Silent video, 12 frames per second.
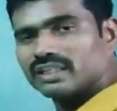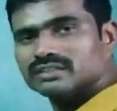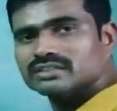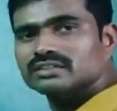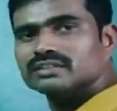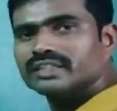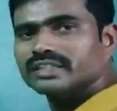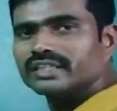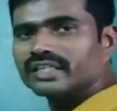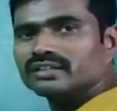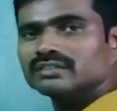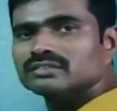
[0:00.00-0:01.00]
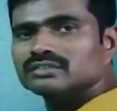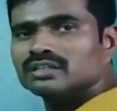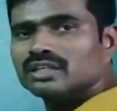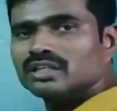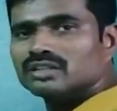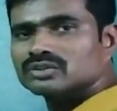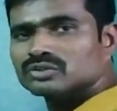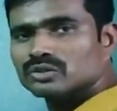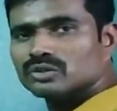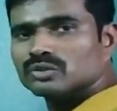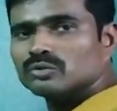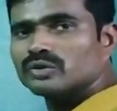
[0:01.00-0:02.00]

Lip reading: is degree. So